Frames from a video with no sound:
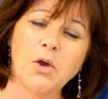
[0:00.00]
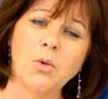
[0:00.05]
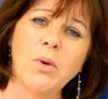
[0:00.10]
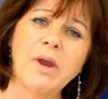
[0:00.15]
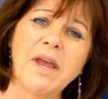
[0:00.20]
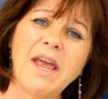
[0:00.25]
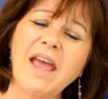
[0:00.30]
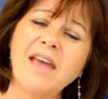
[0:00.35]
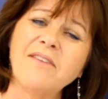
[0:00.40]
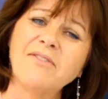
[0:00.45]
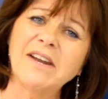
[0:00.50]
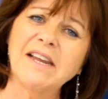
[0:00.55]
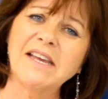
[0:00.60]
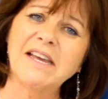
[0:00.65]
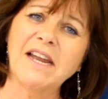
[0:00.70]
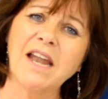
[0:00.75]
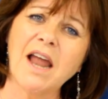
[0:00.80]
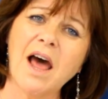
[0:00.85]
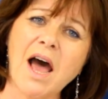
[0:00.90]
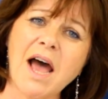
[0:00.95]
We're heavily
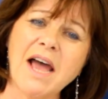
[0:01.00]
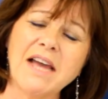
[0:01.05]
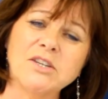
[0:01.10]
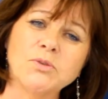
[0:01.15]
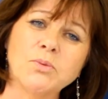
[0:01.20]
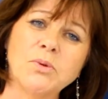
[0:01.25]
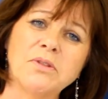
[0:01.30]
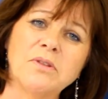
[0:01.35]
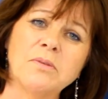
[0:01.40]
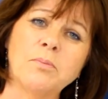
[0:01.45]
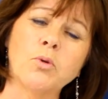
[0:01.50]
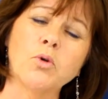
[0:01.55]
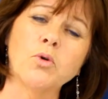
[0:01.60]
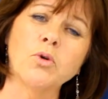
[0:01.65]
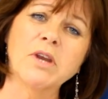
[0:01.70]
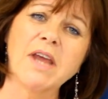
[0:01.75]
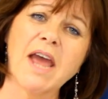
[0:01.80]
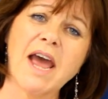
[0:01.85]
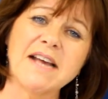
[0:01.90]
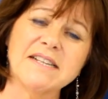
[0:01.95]
aligned with the
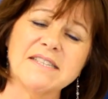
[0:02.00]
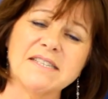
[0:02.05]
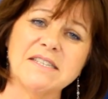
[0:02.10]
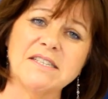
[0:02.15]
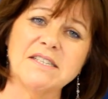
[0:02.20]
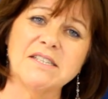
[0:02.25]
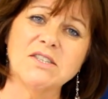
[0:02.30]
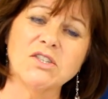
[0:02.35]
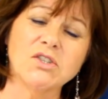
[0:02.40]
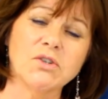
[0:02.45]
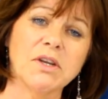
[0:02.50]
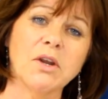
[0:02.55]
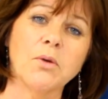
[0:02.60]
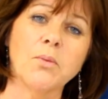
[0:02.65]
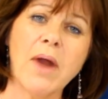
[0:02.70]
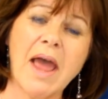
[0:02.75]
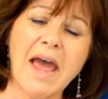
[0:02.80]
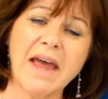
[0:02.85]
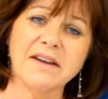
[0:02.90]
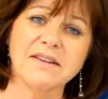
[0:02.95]
broadcast industry
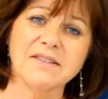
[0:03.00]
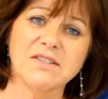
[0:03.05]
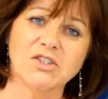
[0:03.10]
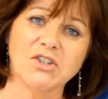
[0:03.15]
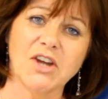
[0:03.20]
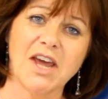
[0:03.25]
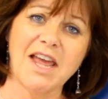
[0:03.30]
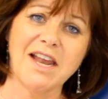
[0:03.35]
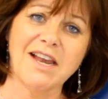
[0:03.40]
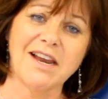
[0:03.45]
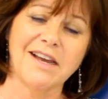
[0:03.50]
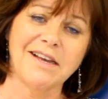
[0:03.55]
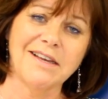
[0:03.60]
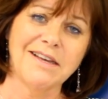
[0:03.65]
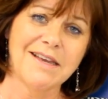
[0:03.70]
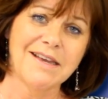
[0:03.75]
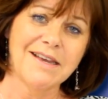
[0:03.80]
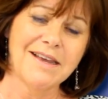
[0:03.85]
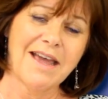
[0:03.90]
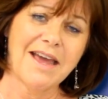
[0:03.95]
around Australia,
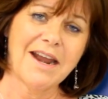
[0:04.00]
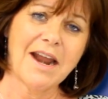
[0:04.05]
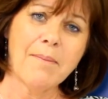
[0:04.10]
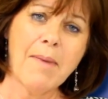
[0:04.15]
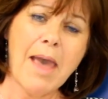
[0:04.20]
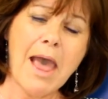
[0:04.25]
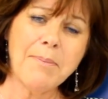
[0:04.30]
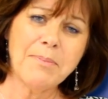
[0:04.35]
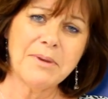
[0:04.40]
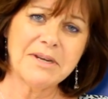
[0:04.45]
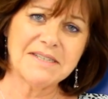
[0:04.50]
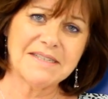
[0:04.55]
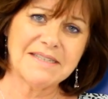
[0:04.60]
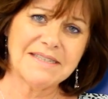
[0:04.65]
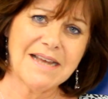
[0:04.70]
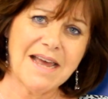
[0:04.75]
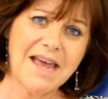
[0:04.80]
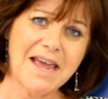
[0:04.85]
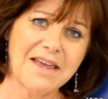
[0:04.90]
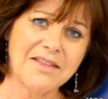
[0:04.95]
and I'm happy to
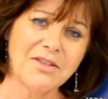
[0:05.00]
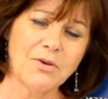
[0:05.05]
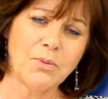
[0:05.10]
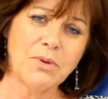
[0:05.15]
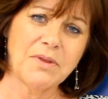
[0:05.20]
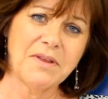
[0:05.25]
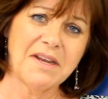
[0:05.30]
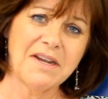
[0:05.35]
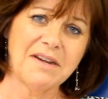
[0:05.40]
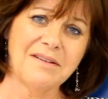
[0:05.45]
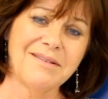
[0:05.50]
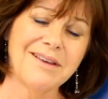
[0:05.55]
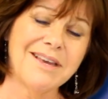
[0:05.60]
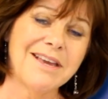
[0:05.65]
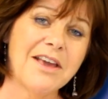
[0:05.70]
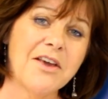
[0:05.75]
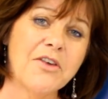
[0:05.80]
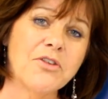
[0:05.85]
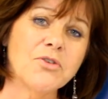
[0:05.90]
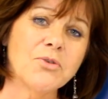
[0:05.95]
say that within
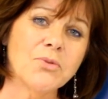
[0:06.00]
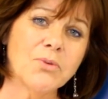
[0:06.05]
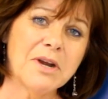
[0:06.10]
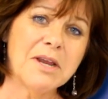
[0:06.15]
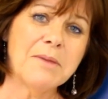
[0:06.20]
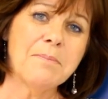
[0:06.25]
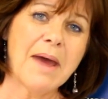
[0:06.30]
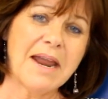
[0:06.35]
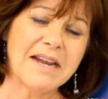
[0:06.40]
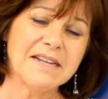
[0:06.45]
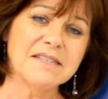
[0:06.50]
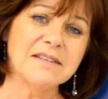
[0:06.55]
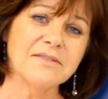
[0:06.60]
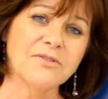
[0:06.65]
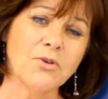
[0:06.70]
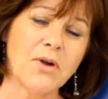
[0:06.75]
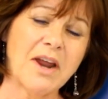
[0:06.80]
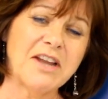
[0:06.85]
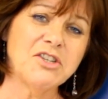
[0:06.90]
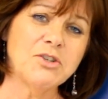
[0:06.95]
three months of
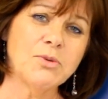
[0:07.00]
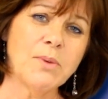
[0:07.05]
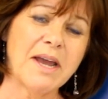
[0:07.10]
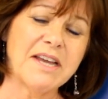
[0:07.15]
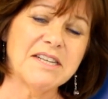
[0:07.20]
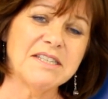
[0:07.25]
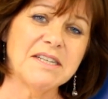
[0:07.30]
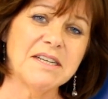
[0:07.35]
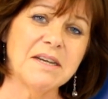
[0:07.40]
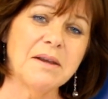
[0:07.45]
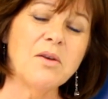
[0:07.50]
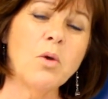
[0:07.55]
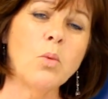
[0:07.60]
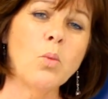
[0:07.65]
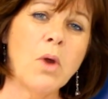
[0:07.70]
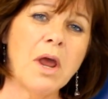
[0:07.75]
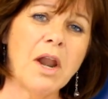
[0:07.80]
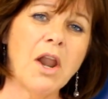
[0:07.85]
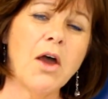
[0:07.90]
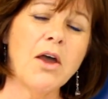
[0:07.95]
graduating,
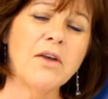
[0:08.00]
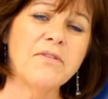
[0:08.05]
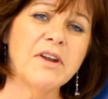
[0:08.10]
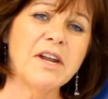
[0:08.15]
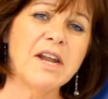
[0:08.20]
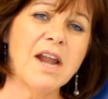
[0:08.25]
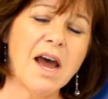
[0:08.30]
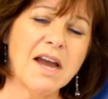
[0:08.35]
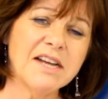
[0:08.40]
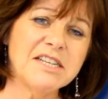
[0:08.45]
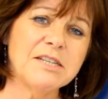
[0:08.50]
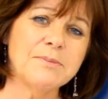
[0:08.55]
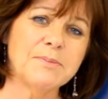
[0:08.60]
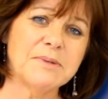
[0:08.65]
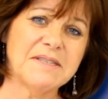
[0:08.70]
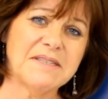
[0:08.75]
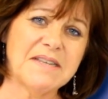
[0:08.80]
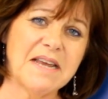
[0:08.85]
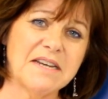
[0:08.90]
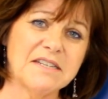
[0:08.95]
well over
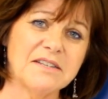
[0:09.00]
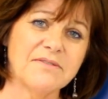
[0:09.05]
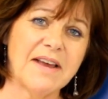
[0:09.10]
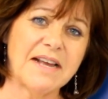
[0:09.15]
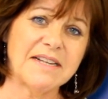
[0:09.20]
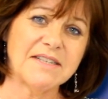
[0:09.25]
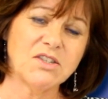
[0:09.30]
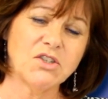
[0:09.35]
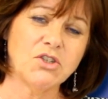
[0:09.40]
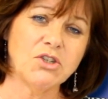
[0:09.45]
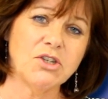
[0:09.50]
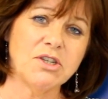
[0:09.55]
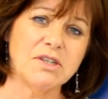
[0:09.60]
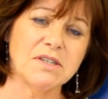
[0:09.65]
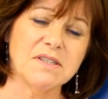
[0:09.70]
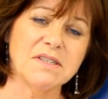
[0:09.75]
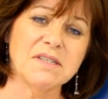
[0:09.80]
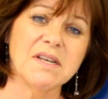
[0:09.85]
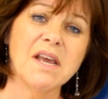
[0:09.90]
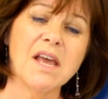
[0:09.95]
90% of our
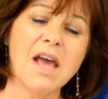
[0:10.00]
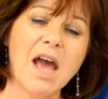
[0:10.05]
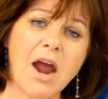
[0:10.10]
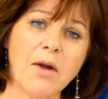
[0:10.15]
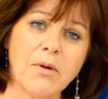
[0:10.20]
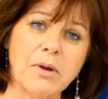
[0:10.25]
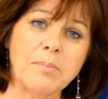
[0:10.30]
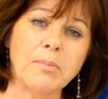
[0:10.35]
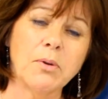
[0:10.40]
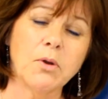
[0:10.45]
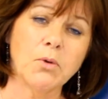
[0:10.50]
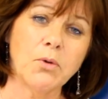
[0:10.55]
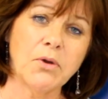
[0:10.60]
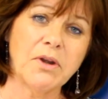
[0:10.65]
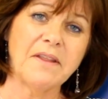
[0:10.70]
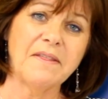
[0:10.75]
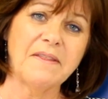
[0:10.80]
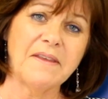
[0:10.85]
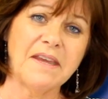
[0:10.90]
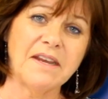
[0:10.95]
students are
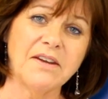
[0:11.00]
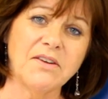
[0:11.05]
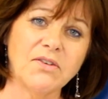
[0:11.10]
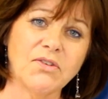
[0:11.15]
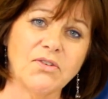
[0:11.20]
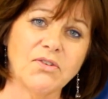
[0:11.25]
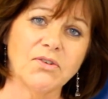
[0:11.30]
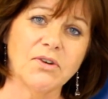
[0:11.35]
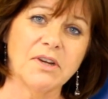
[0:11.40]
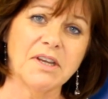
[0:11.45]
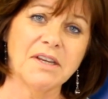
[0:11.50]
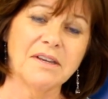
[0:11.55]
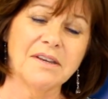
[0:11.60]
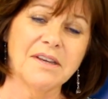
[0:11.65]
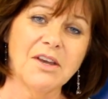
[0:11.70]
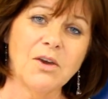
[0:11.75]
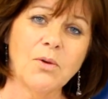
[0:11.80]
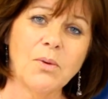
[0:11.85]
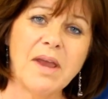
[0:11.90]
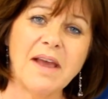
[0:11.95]
employed in the industry.
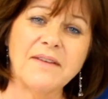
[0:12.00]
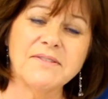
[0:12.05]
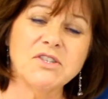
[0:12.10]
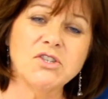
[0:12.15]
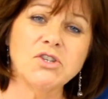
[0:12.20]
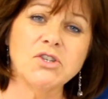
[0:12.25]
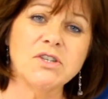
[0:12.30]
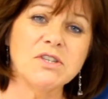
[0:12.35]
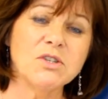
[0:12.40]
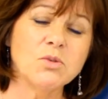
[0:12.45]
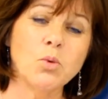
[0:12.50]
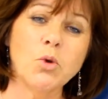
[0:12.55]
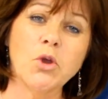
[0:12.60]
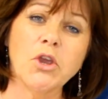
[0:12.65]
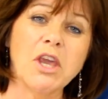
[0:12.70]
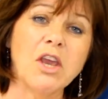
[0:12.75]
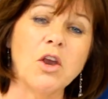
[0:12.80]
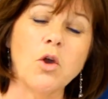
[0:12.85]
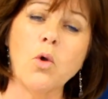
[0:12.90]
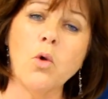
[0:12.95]
We have students
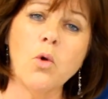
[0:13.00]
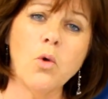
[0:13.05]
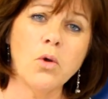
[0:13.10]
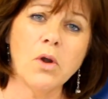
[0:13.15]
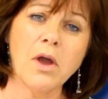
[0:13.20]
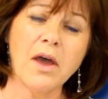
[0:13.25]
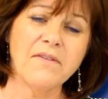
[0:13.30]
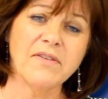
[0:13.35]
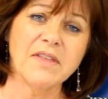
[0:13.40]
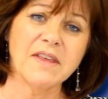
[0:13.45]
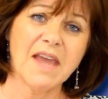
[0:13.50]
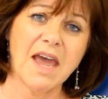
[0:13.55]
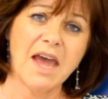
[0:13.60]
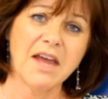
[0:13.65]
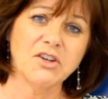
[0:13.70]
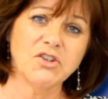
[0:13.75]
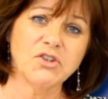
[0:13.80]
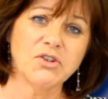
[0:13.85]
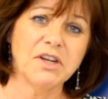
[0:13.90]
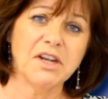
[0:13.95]
working all over the
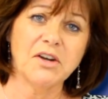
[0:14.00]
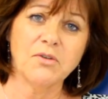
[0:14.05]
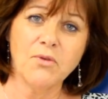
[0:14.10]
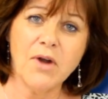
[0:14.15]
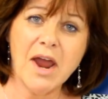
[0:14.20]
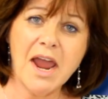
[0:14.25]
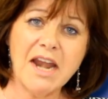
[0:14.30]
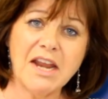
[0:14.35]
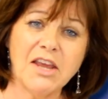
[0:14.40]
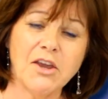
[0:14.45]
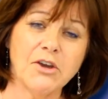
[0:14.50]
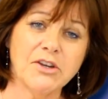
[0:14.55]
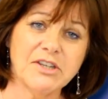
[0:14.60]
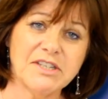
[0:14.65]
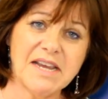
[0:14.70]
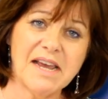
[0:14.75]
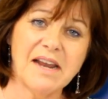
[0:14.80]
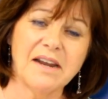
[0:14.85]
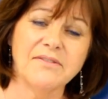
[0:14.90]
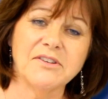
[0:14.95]
country in radio,
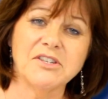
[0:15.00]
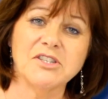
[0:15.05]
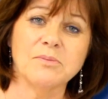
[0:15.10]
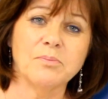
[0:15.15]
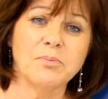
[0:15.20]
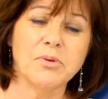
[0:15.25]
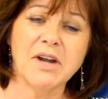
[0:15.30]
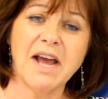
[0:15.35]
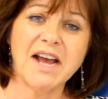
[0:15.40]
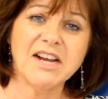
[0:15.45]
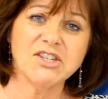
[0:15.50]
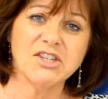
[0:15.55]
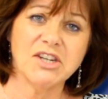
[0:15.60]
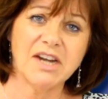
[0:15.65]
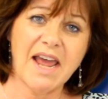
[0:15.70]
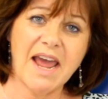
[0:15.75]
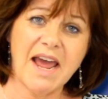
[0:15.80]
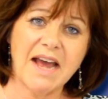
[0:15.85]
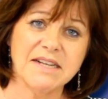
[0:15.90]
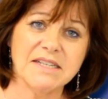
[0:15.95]
television,
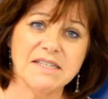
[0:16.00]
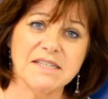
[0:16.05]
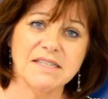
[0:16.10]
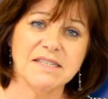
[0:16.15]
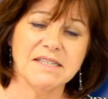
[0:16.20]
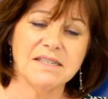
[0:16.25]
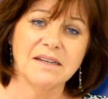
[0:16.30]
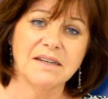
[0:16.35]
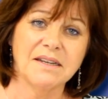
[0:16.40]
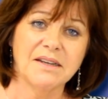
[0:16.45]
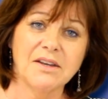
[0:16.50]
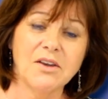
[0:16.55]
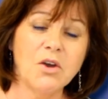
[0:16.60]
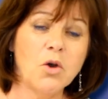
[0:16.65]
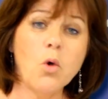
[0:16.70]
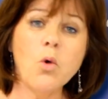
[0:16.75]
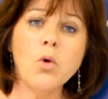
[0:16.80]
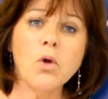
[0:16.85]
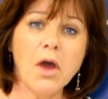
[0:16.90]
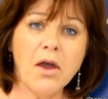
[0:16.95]
production houses,
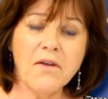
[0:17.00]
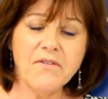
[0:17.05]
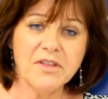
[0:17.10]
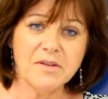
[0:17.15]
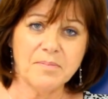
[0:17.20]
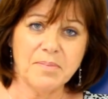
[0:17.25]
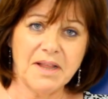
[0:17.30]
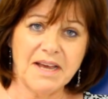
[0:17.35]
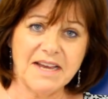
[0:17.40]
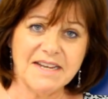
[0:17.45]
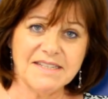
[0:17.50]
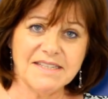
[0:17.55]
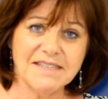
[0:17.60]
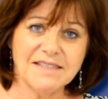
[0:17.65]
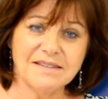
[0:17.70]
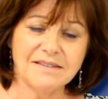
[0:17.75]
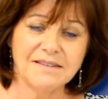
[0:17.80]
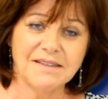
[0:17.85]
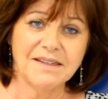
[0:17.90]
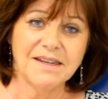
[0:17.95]
all over the
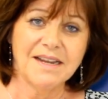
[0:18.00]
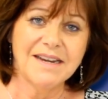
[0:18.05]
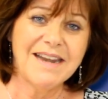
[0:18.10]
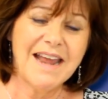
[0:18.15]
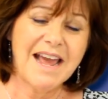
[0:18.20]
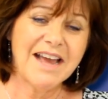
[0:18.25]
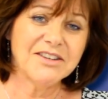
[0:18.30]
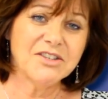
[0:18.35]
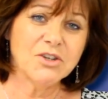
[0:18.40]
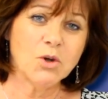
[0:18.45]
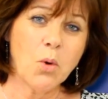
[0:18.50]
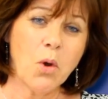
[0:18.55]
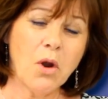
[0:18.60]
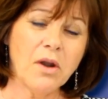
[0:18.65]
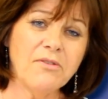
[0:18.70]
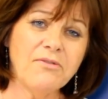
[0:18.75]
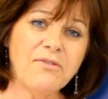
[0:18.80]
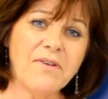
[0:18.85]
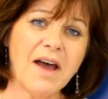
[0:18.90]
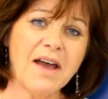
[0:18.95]
place. Now, to
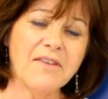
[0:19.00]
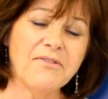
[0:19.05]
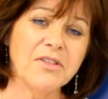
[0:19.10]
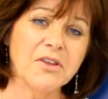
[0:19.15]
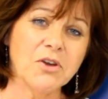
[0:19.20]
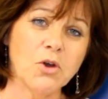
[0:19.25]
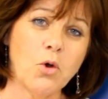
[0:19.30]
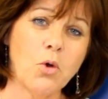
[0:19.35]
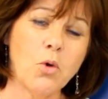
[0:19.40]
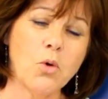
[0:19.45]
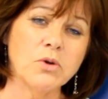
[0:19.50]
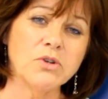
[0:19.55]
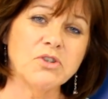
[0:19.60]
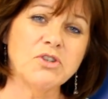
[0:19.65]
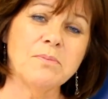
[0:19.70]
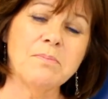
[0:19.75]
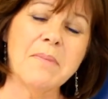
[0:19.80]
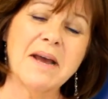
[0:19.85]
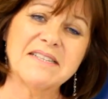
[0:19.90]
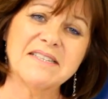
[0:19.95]
qualify for the course,
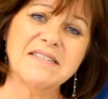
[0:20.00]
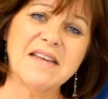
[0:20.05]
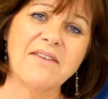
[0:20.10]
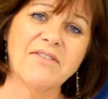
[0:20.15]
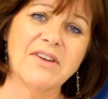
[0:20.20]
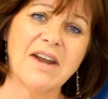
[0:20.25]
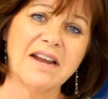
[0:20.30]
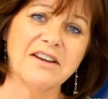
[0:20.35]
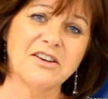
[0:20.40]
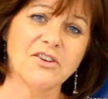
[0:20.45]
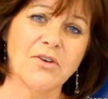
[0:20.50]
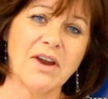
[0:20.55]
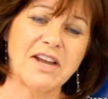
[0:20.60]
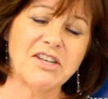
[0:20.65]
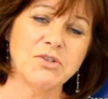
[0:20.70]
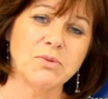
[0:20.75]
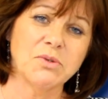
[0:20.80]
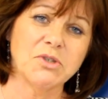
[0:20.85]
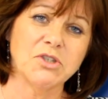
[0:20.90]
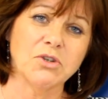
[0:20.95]
you must have an
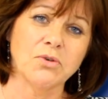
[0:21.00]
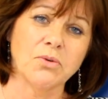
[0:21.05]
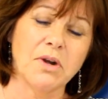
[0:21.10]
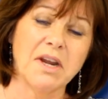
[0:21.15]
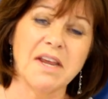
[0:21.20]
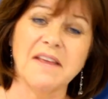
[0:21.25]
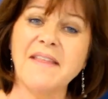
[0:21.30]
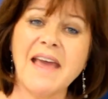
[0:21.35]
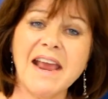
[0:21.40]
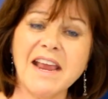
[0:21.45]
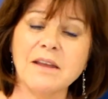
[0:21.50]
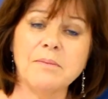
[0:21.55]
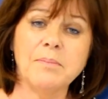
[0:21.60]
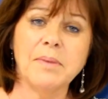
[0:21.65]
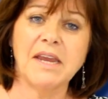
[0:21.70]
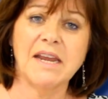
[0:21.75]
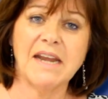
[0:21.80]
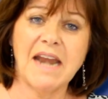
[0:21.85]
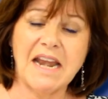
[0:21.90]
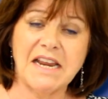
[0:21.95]
undergraduate degree, and that can
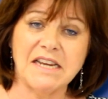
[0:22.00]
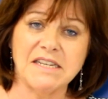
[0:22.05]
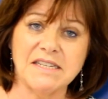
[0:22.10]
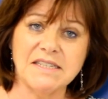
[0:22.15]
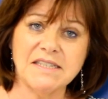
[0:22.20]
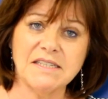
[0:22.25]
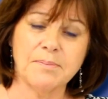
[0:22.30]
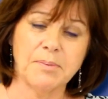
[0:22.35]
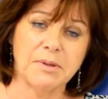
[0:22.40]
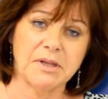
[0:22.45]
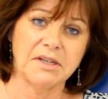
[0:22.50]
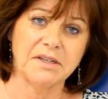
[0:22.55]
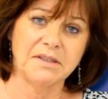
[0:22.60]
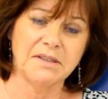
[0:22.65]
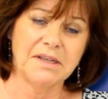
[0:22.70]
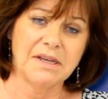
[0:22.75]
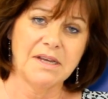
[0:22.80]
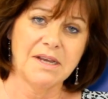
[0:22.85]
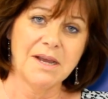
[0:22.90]
be in any discipline.